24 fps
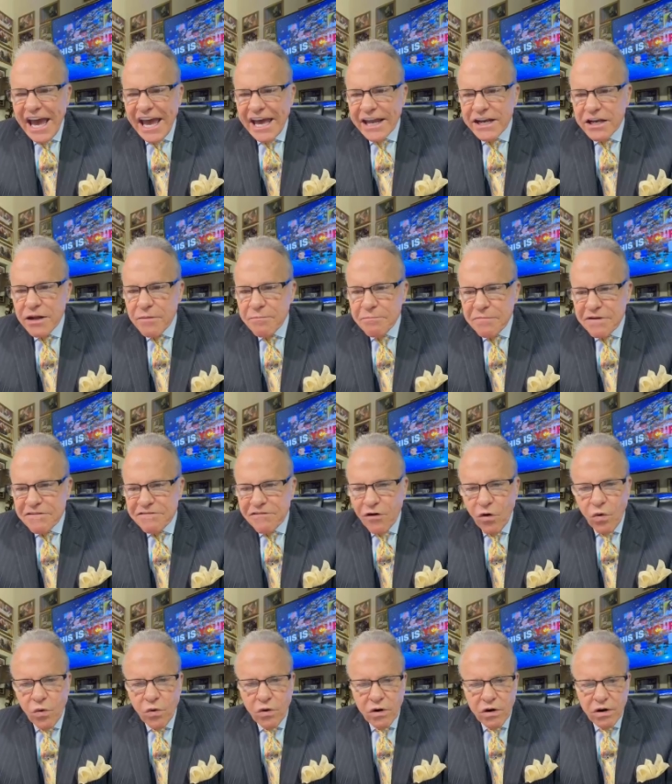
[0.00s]
had
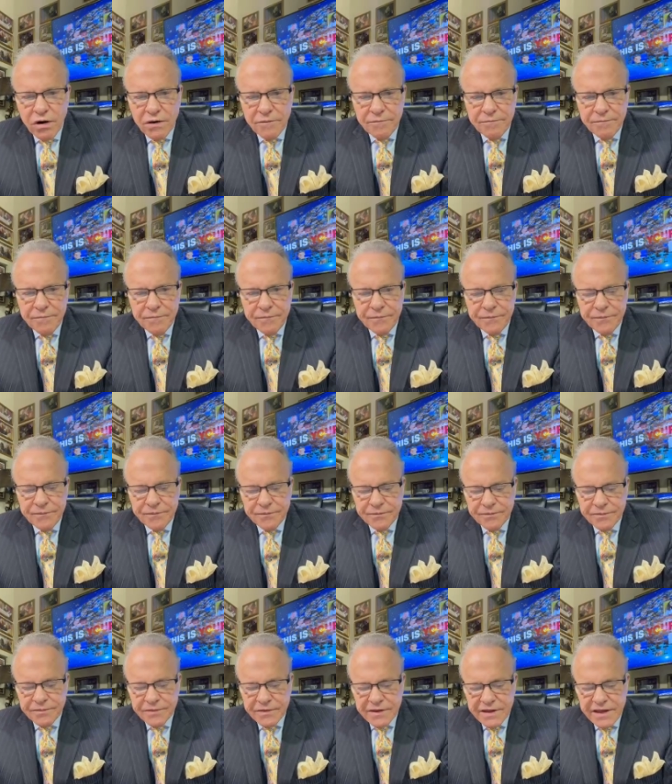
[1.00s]
before.
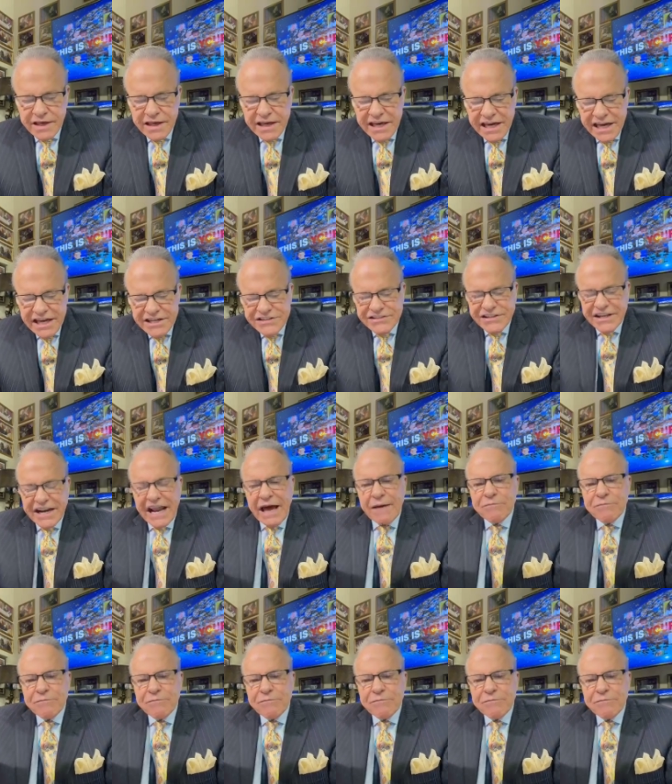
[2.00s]
He said,